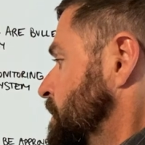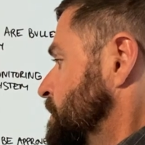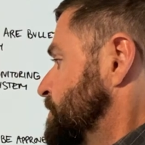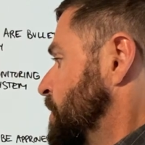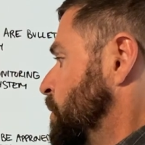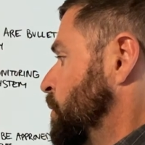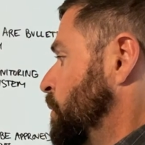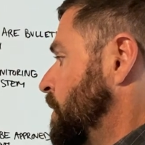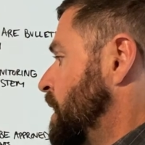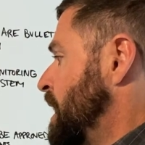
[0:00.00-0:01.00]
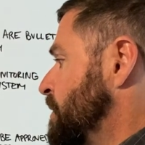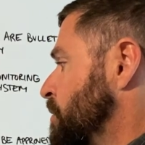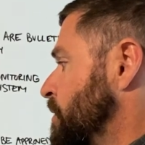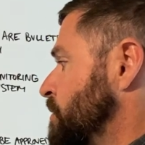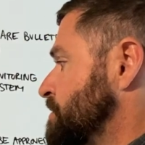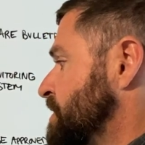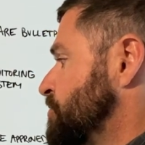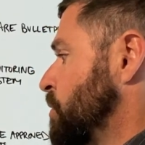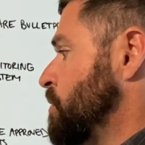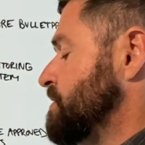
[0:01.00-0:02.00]
So either of those
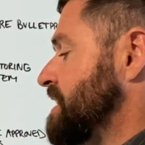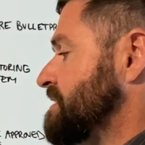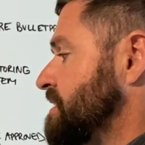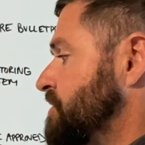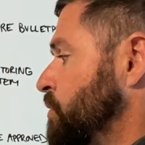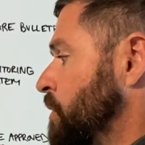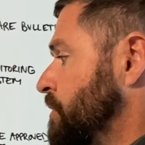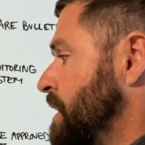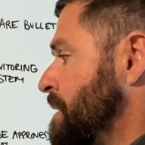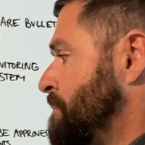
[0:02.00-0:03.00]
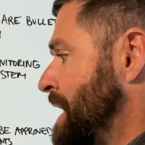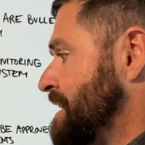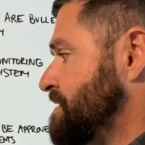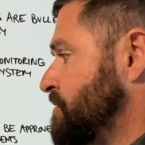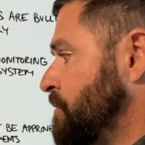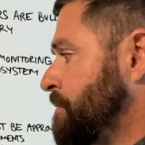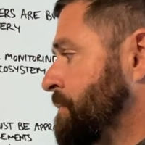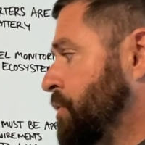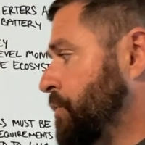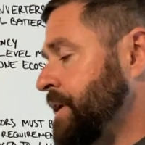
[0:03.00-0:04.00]
controllers has a 200 amp pass through from
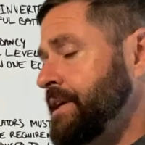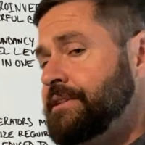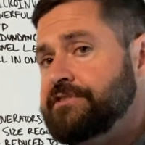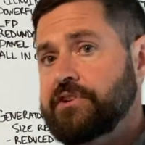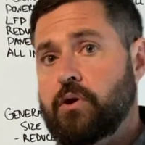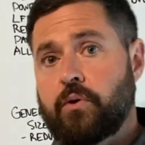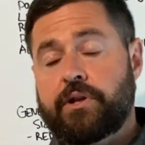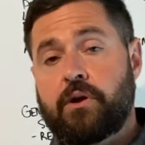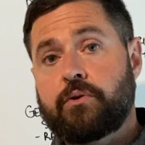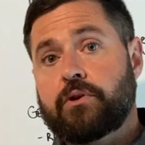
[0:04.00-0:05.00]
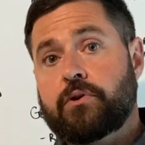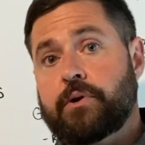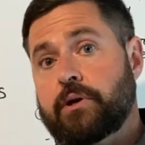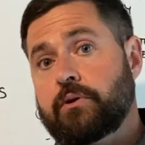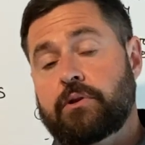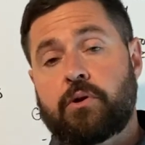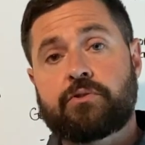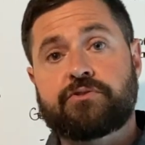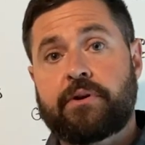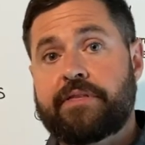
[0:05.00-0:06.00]
the grid. So, your critical
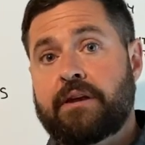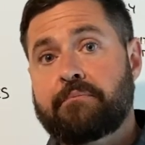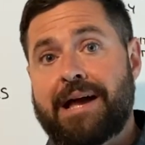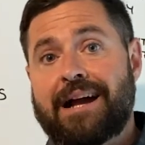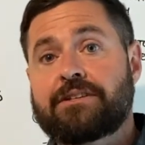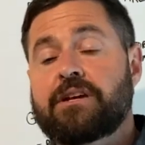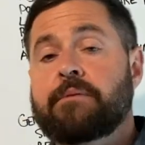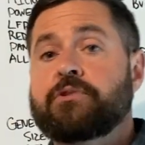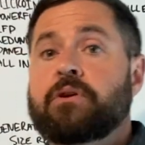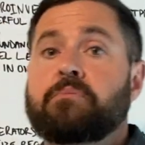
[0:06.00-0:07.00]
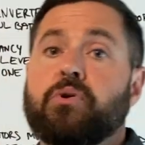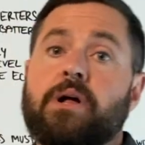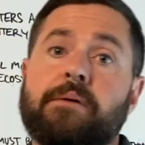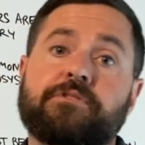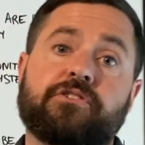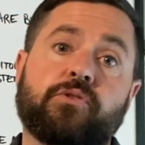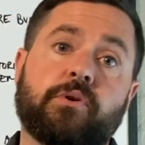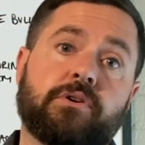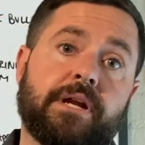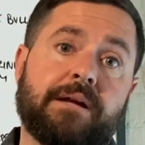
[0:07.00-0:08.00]
loads or anything backed up, you can pull up to
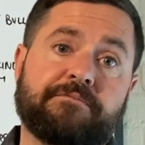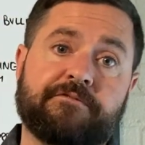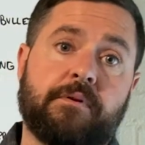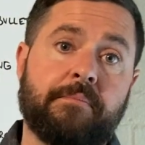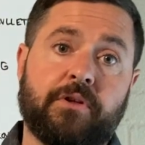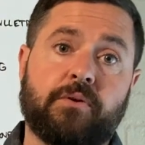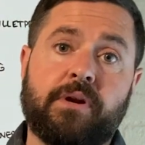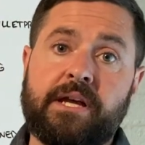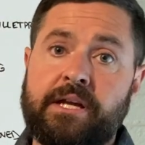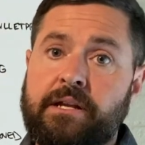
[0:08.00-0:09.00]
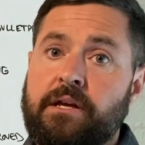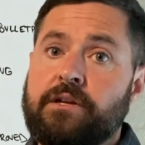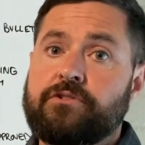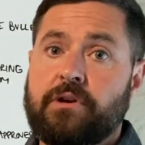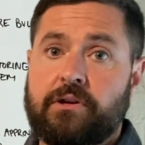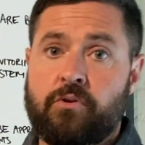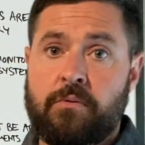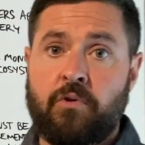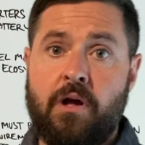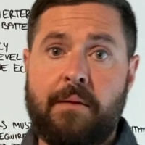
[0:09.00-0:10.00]
200 amps from the grid during
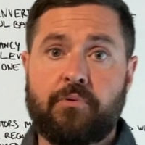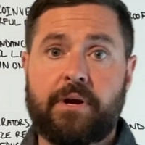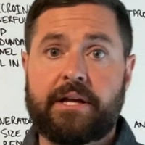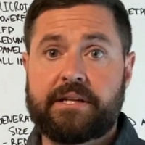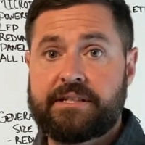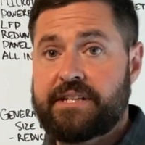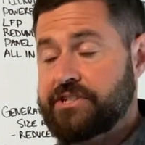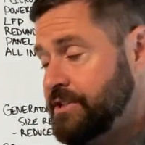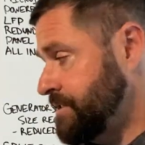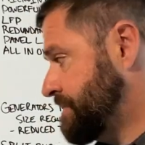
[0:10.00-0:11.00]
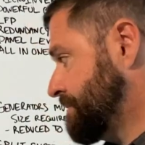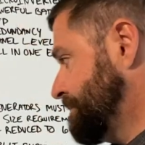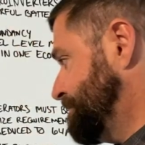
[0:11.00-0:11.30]
normal operating conditions.